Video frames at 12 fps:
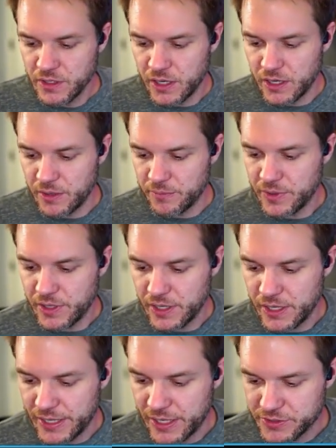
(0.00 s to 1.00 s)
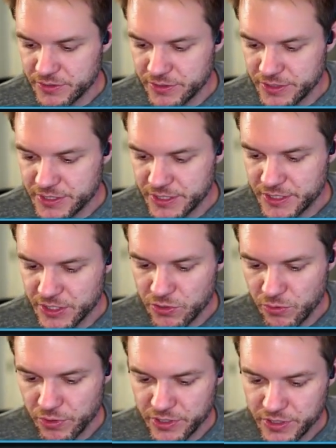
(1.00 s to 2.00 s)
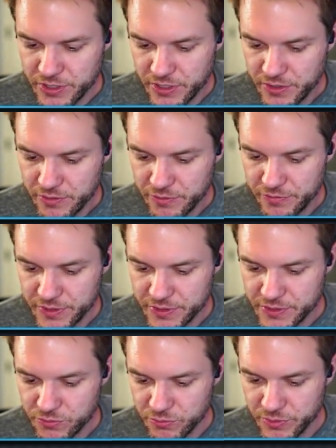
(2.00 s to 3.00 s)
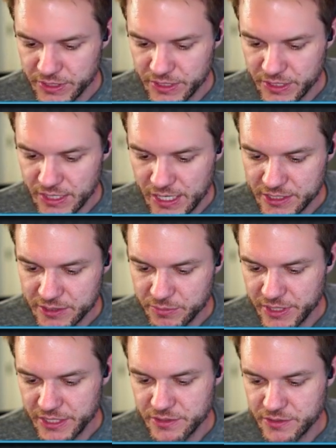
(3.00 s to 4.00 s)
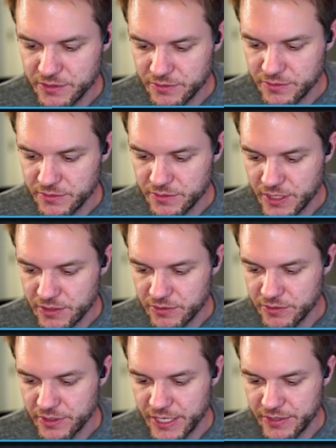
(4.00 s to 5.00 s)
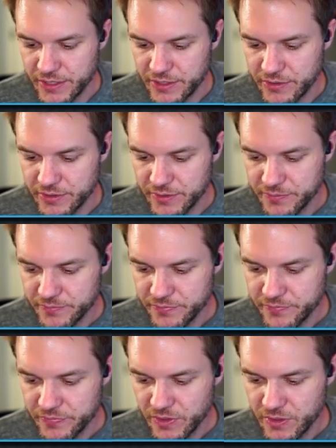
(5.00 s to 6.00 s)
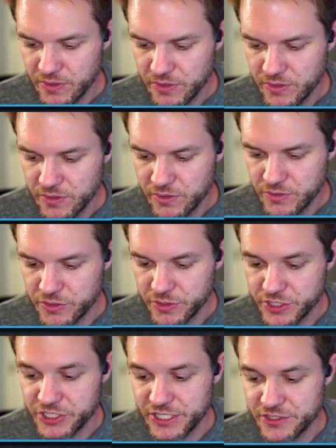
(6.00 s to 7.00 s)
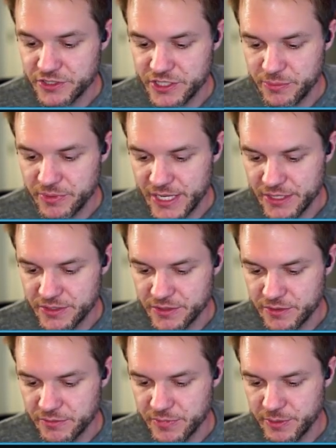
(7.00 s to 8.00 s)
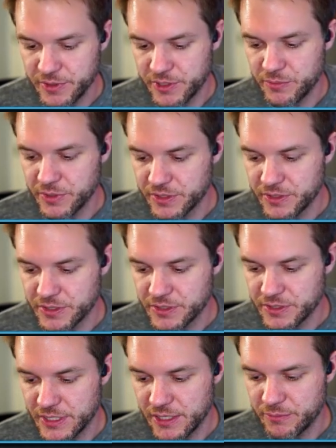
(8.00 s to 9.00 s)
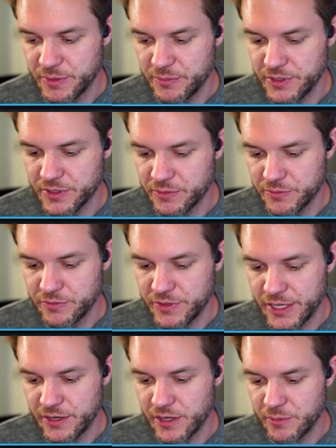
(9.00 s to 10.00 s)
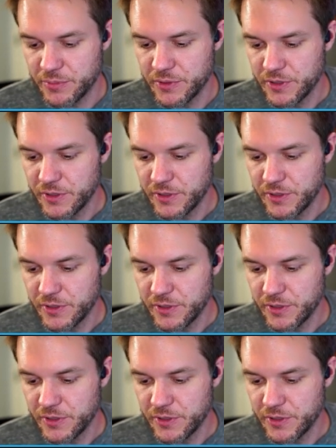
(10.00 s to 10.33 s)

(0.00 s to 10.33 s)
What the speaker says: I also noticed that the corner feels really locked in place, that corner and that corner. So you could change the shape of that too. Maybe you could bring this down, maybe you could move that up,